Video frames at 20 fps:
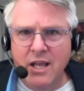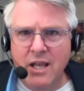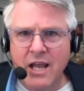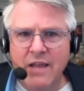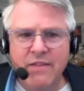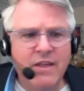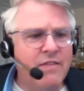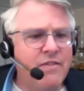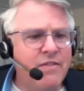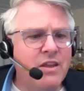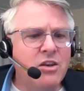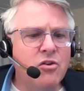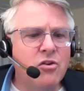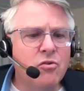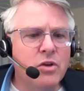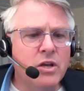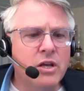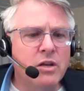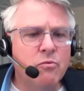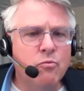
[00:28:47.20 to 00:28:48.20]
then
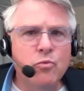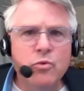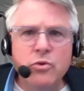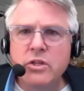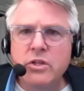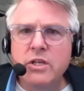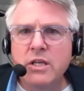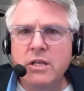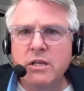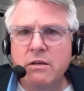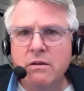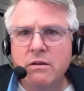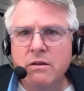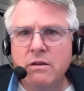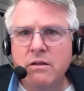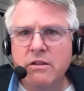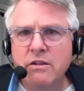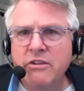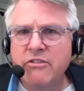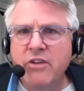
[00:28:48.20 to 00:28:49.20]
you're in really
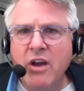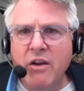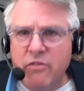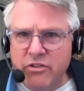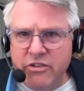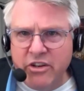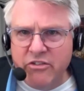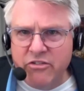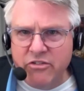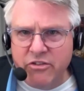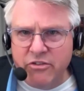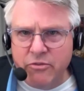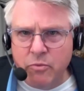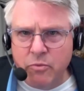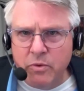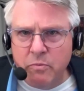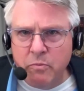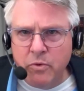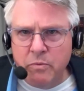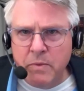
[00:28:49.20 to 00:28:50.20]
these conversations
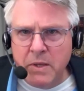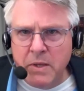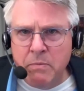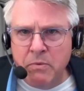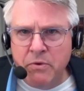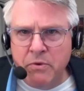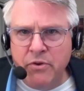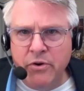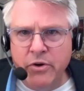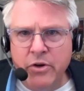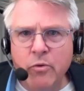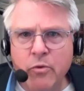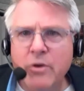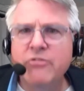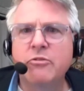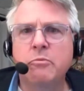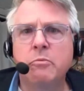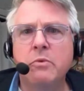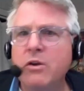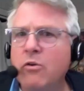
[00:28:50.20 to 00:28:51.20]
with people that are
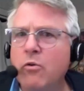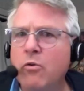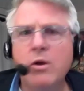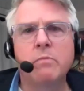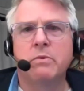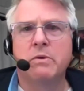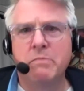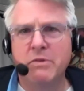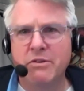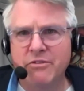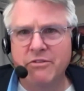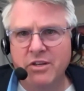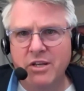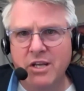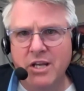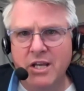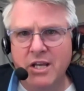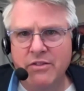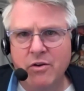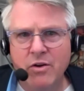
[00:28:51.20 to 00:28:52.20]
incredibly
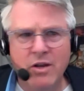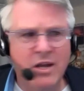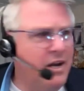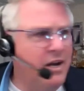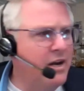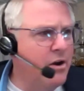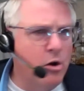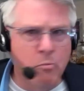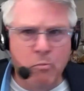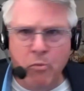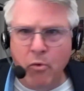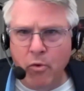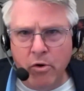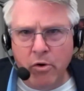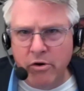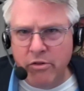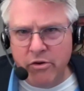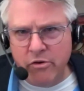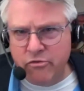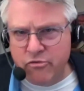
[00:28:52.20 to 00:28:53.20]
busy, and they're at an
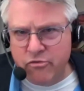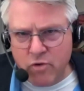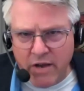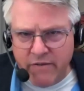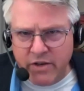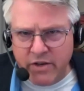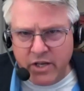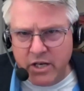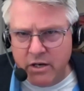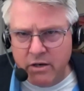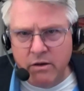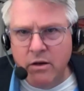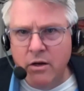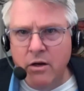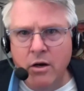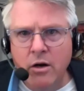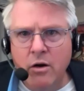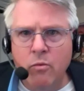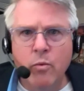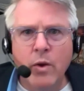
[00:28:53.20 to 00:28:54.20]
airport or they're driving in a
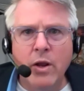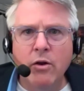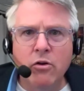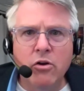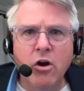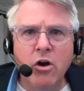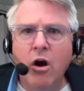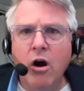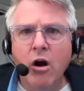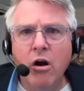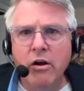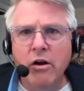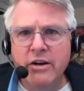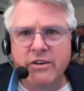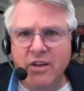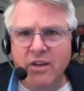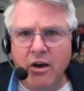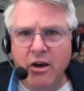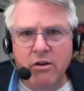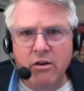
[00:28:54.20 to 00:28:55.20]
rental car in a
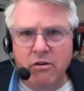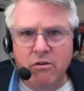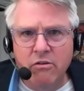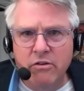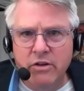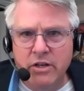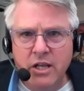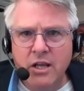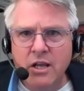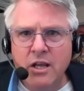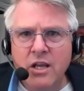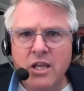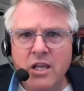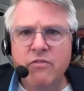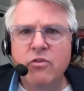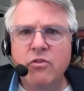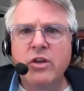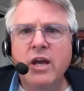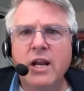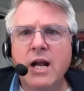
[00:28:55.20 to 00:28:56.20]
tunnel, and
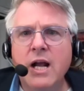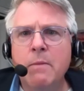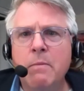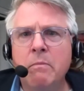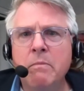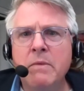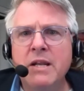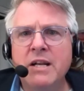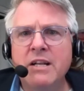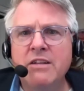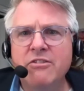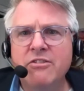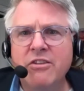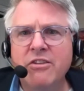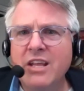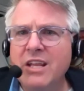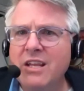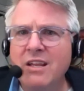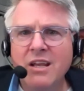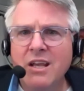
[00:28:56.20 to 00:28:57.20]
you've only got a couple minutes. So
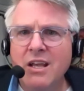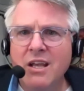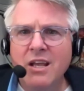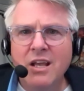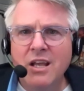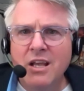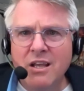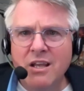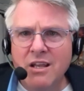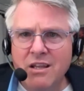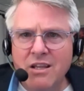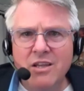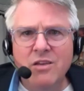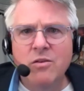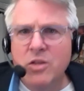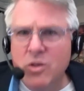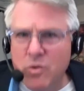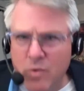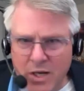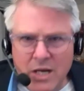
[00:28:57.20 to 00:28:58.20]

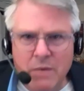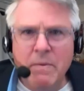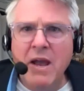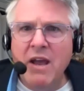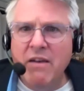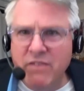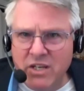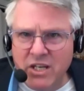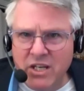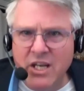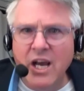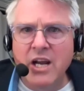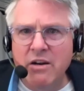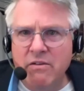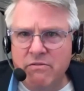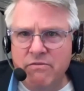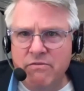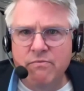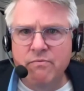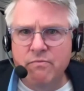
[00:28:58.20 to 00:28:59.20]
you end up having to kind
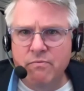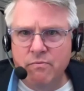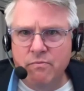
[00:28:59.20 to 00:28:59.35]
of